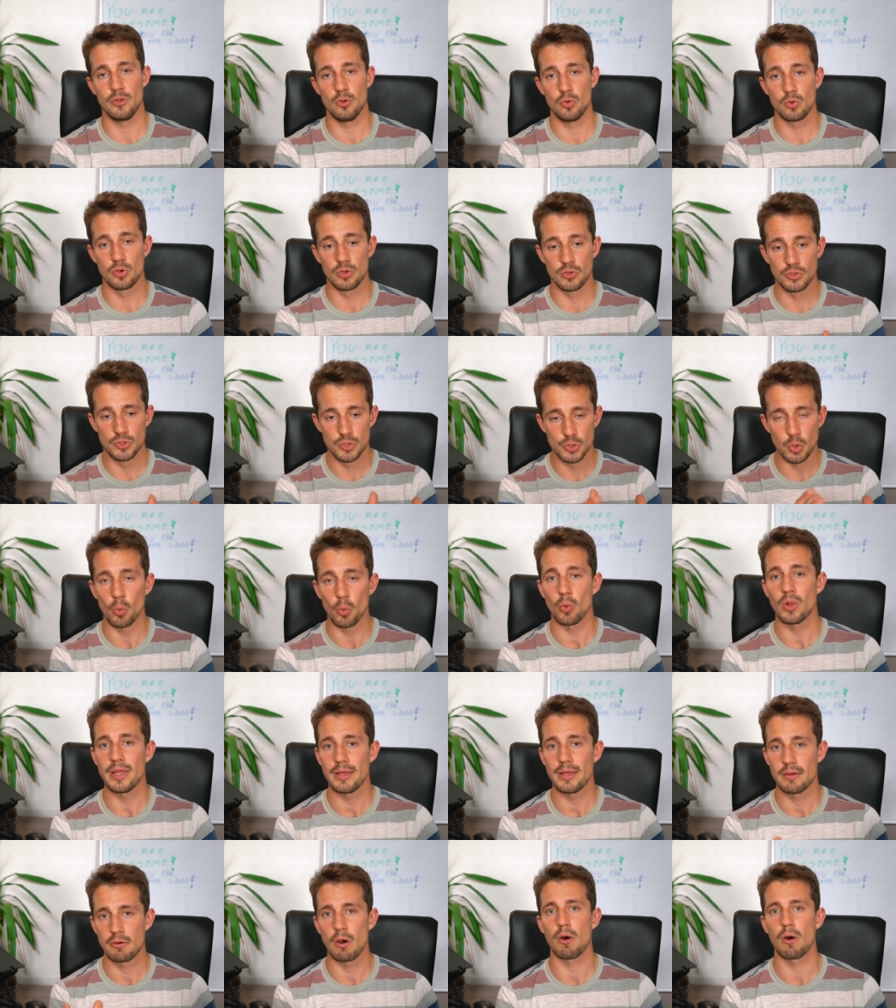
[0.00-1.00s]
You can
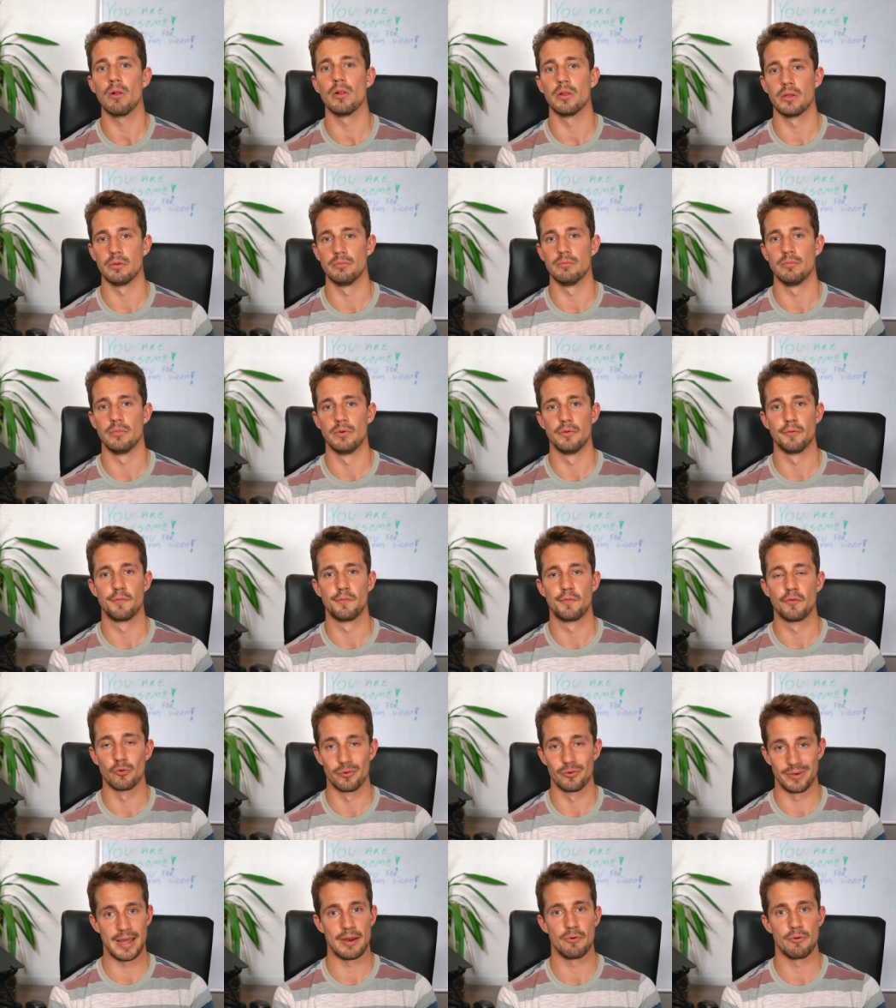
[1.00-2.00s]
totally call them
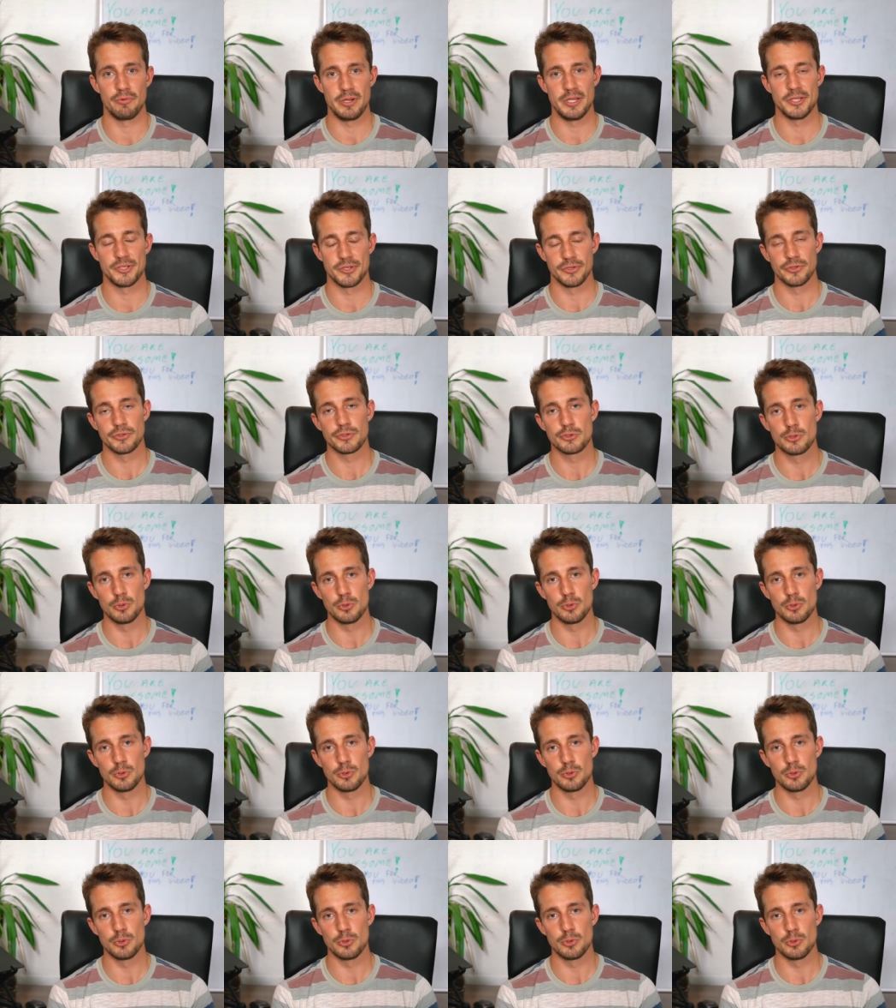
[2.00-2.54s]
for that reason